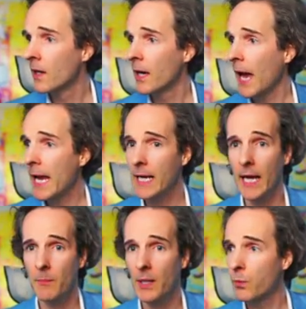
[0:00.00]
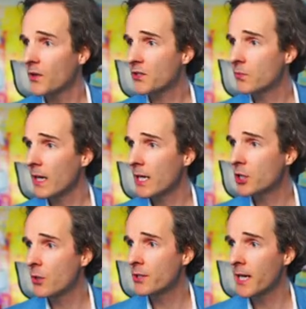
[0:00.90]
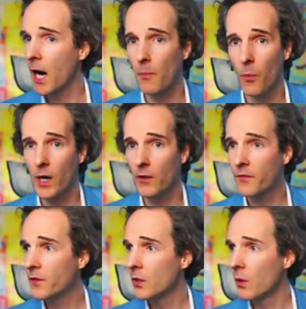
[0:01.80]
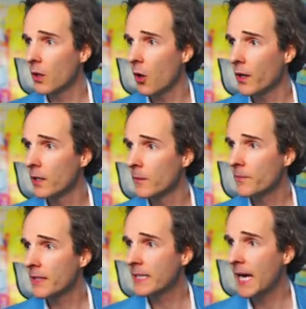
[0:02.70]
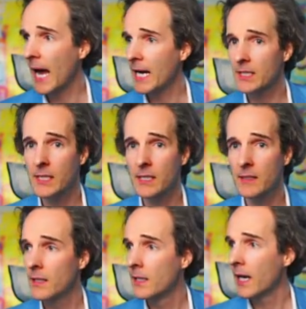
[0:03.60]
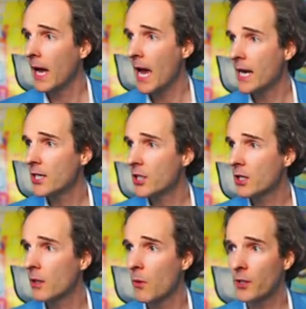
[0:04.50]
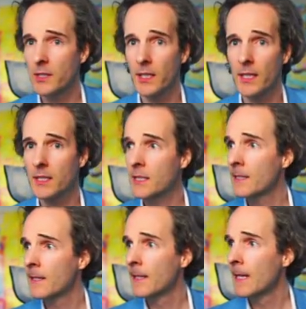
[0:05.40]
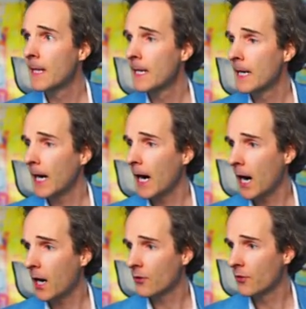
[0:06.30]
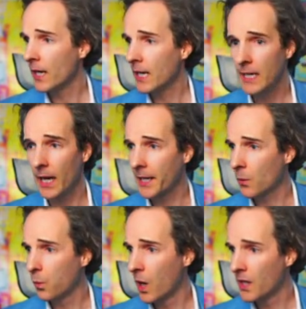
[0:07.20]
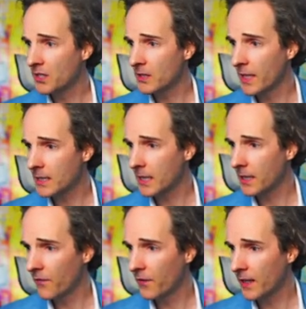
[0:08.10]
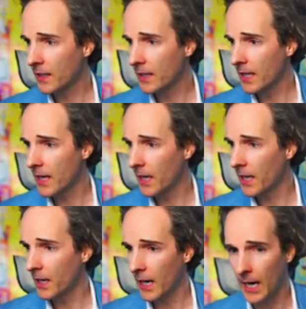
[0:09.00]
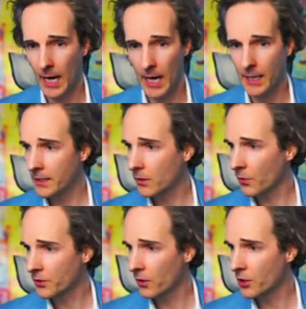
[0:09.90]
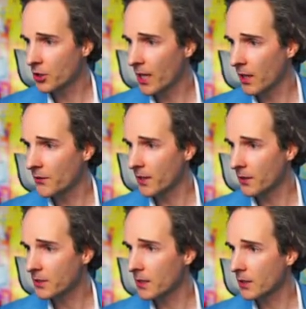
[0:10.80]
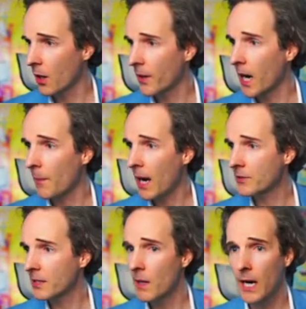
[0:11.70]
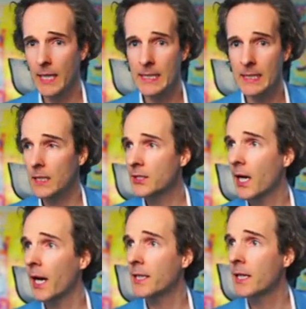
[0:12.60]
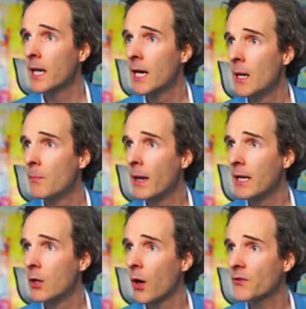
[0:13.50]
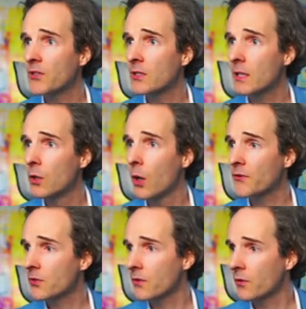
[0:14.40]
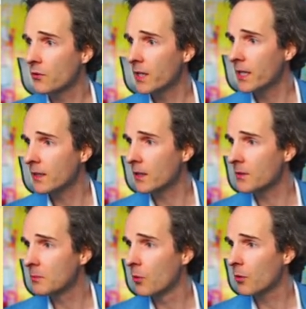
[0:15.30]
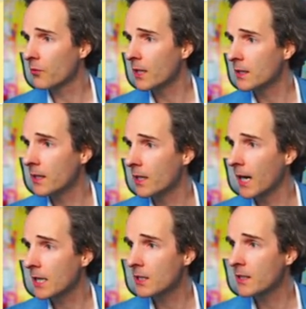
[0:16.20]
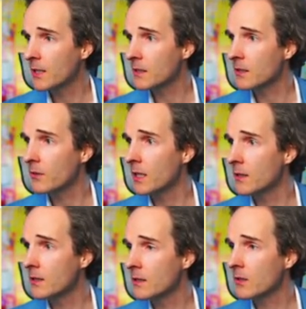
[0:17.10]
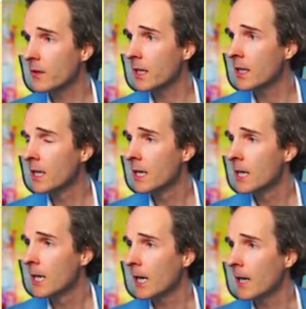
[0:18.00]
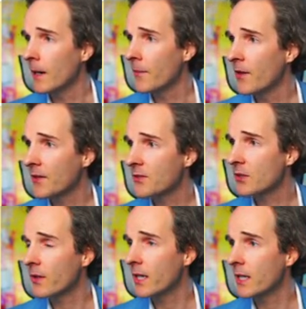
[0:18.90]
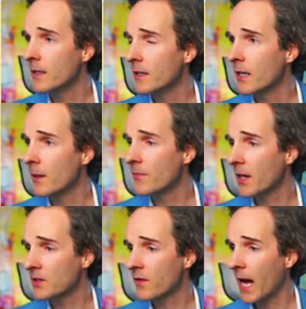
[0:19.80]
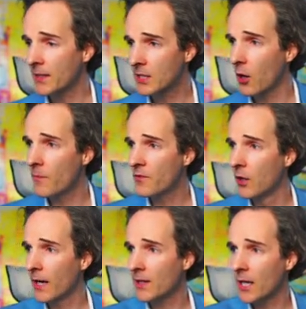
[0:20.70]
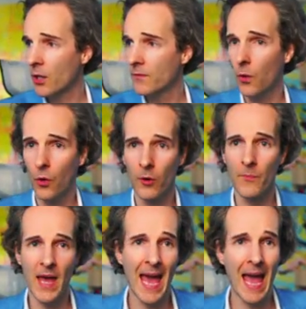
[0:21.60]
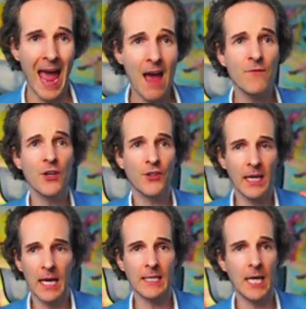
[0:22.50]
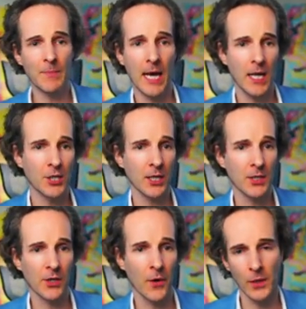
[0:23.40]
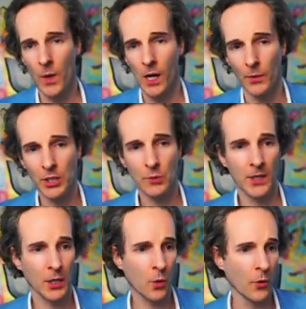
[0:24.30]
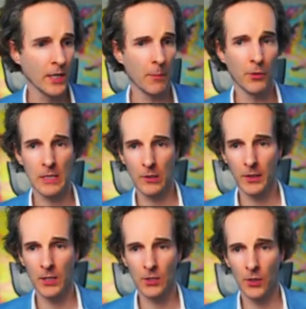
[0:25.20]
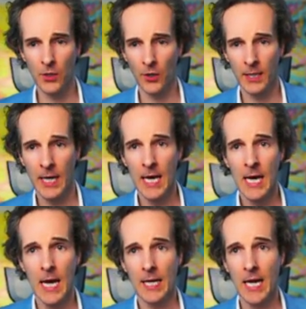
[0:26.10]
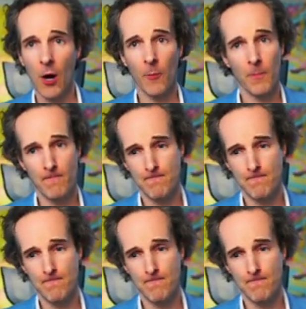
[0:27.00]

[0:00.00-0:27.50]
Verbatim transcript: ailing. But what's really shooting up? Well, fuel oil, gas. Energy commodities uh, are really like worsening significantly here, and also shelter still going up. Housing market's still tight, but lots and lots of green. There is more green in here, actually. This is green, this is green, uh, that's green, um, that's flat. So if you look at that overall, everything except energy is going well, which is why the core number is looking so good. Now,